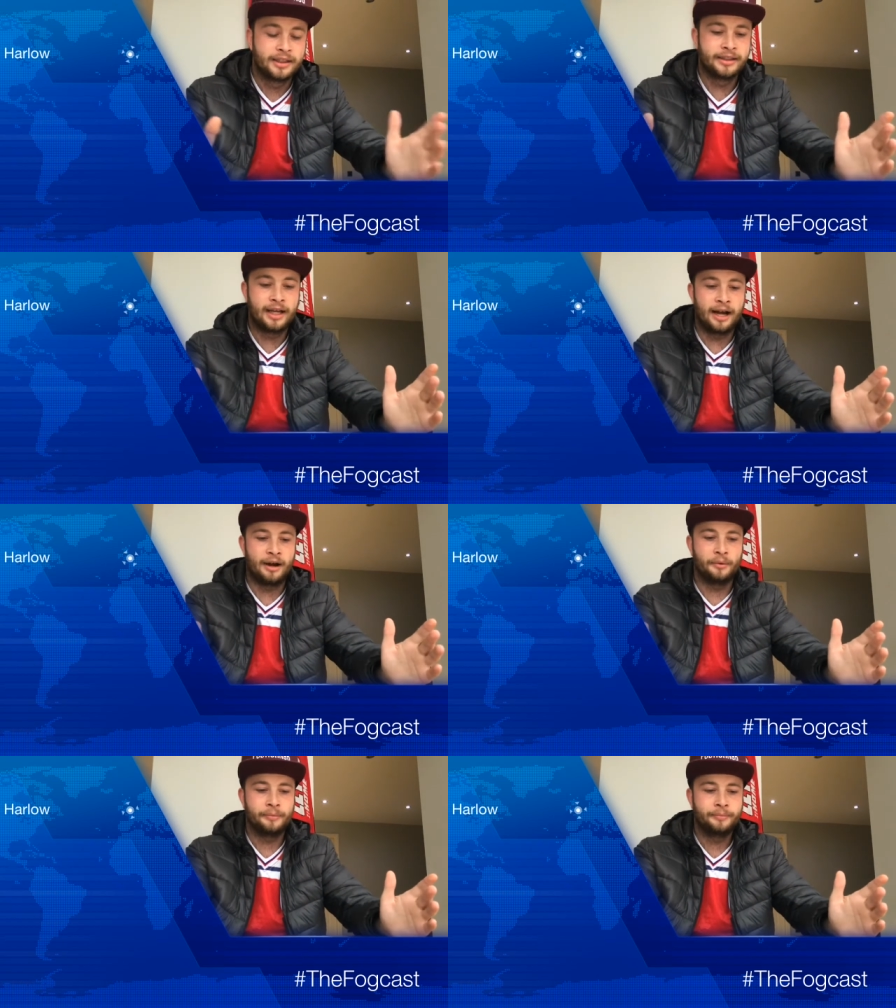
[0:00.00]

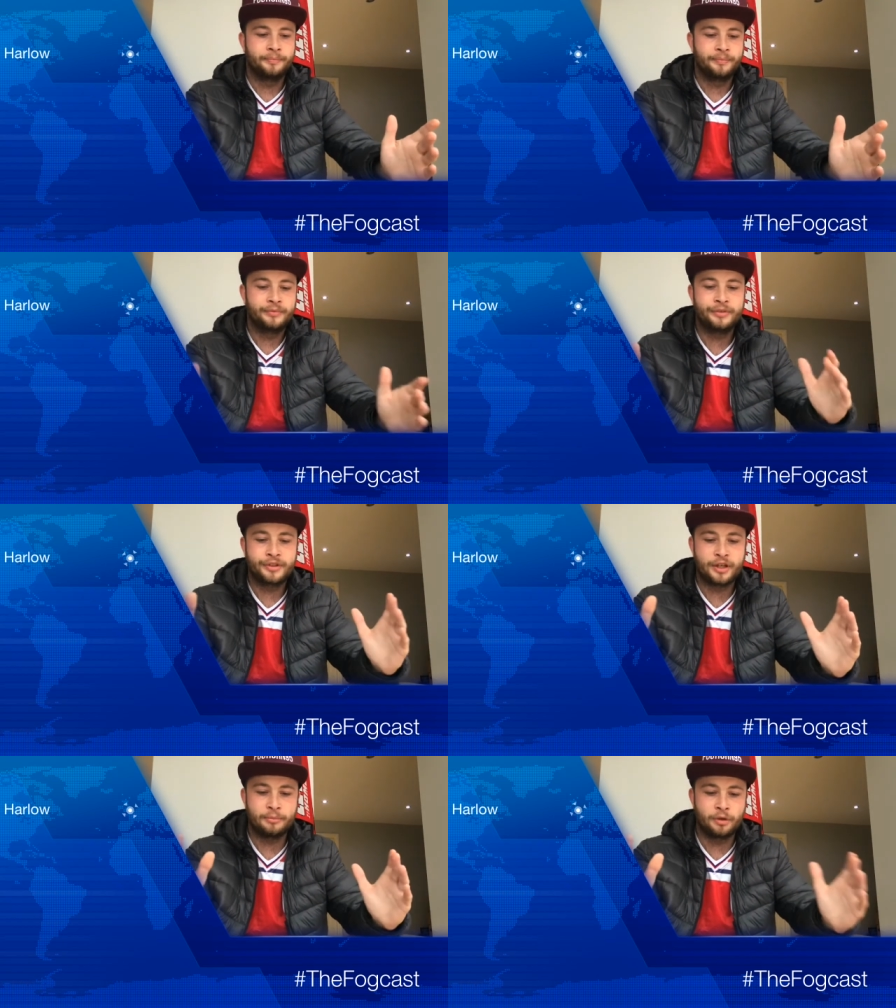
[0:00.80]
Now,
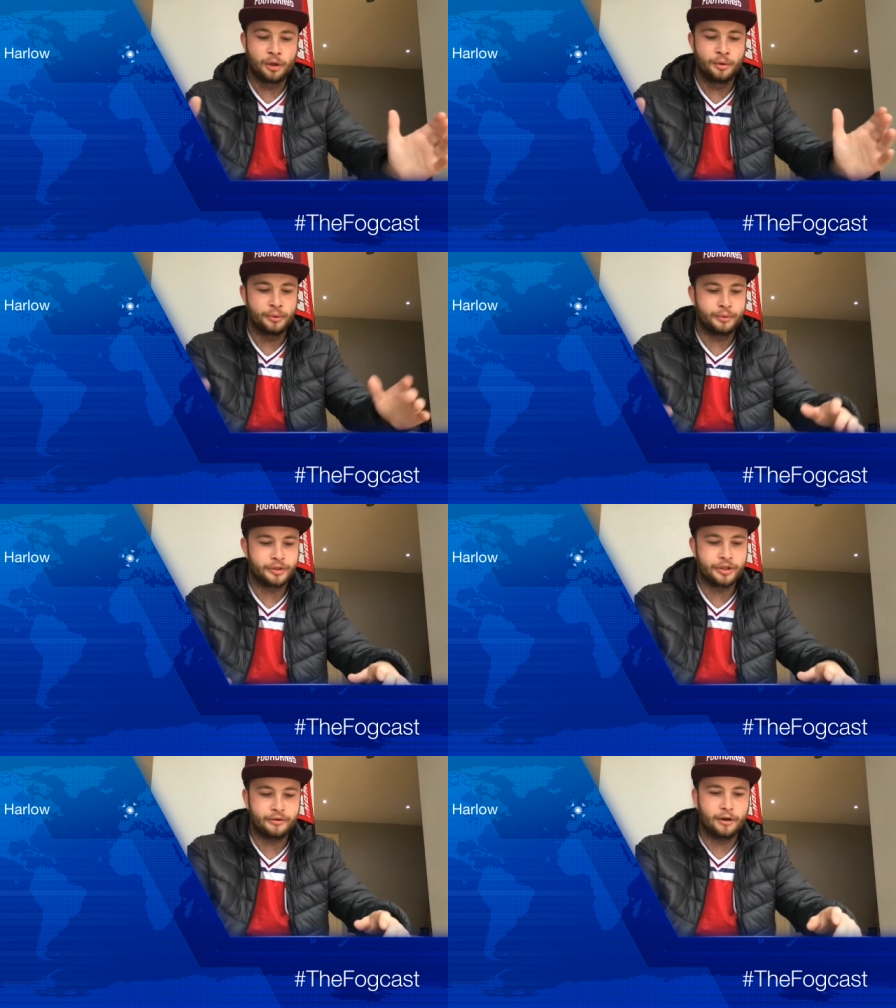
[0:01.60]
some
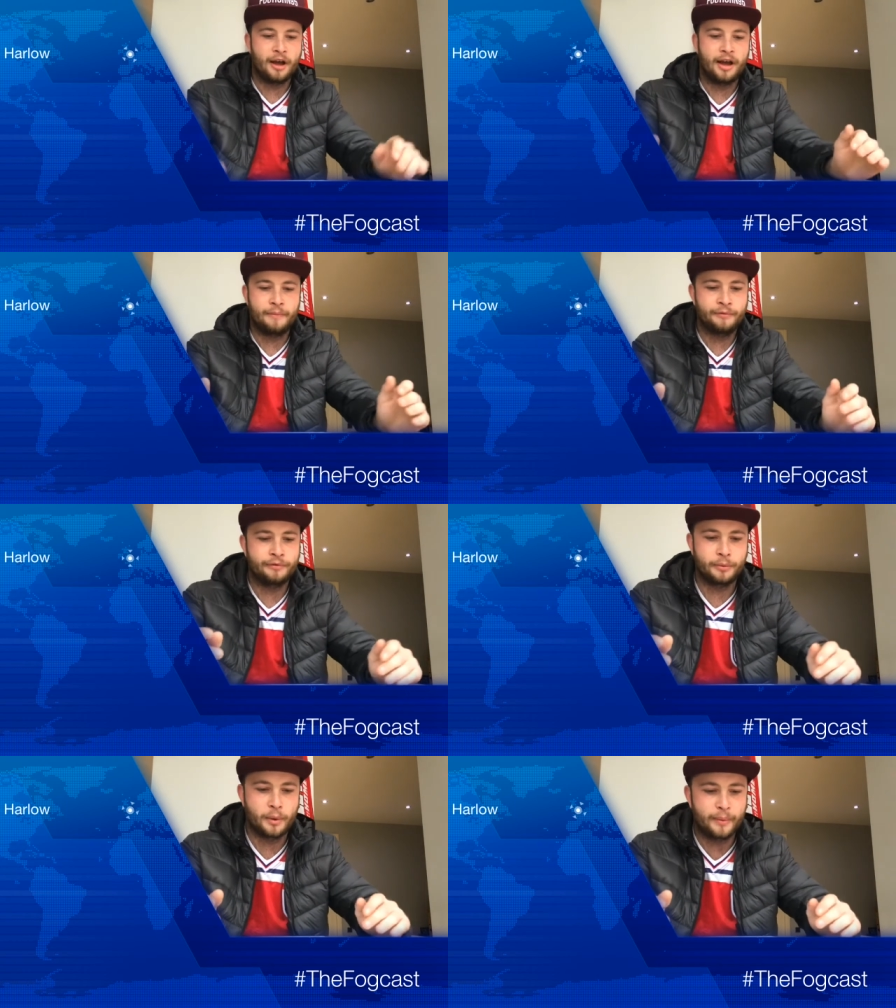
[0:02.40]
news from
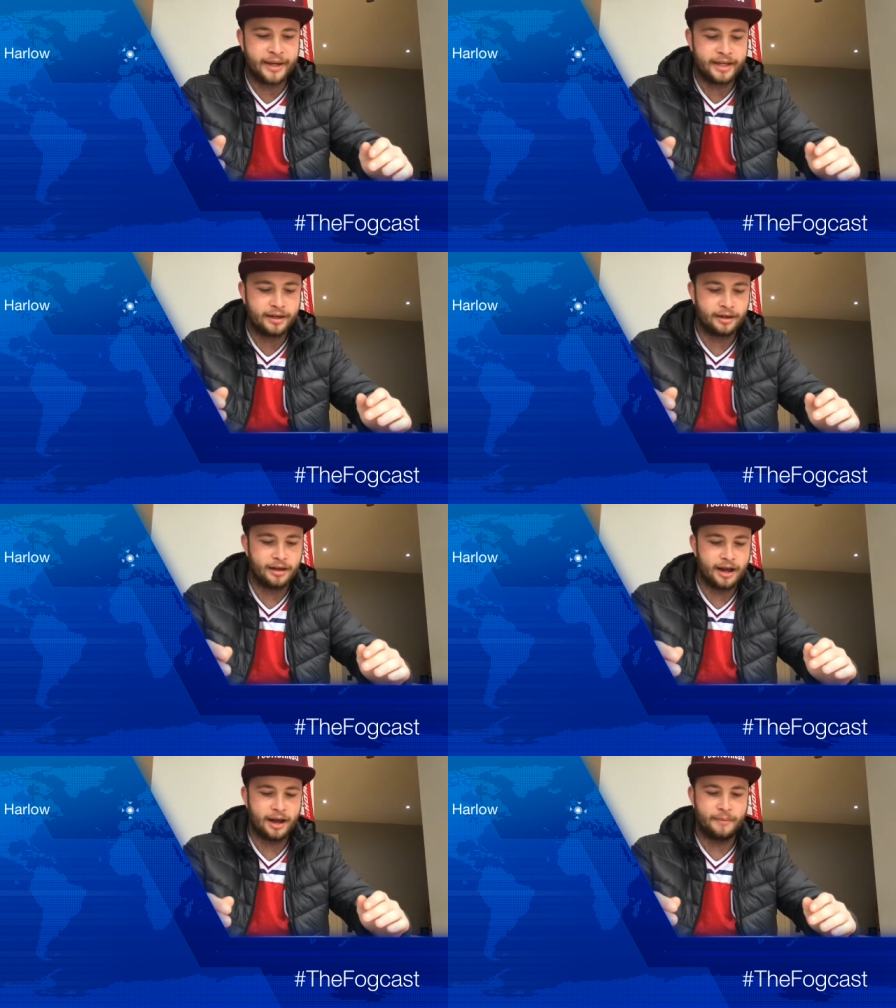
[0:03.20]
the week
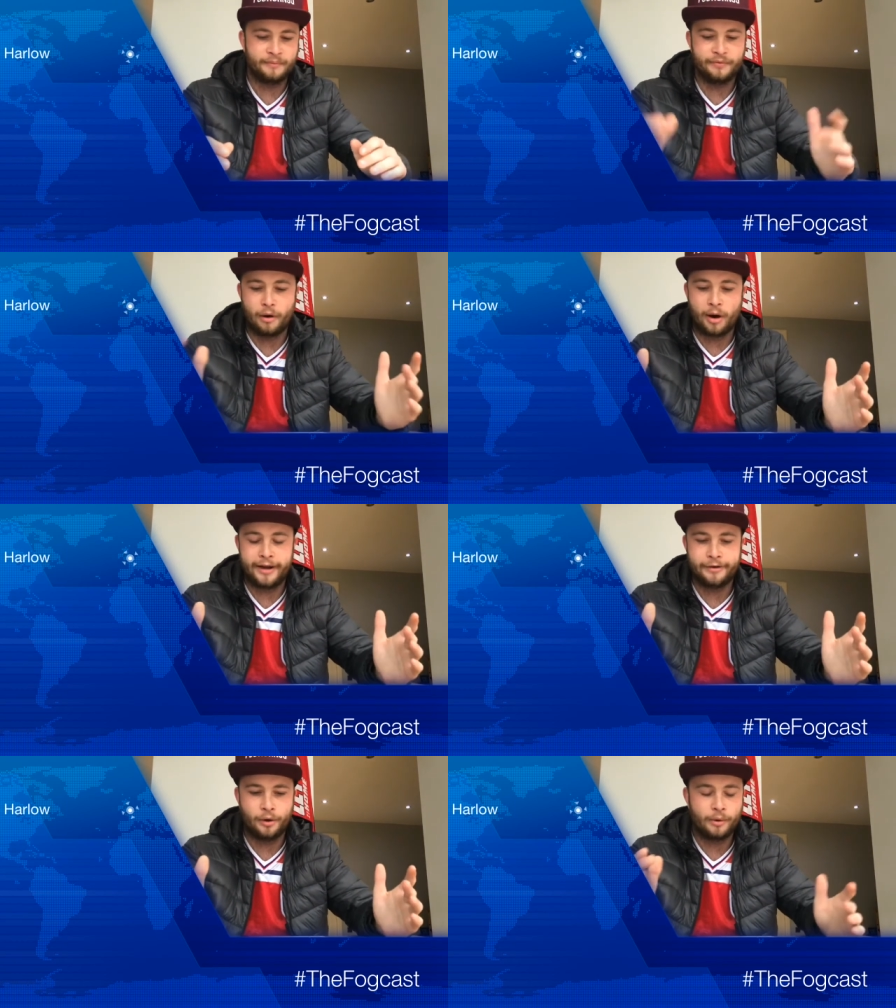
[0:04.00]
that
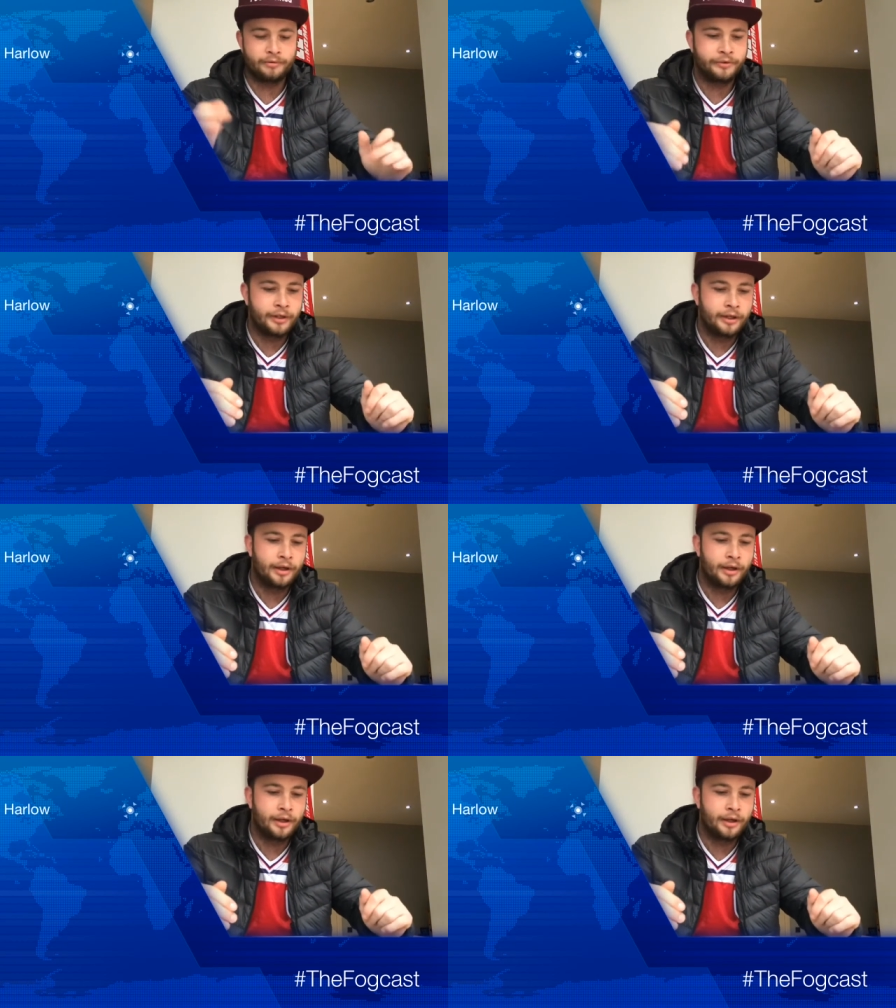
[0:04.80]
I know of.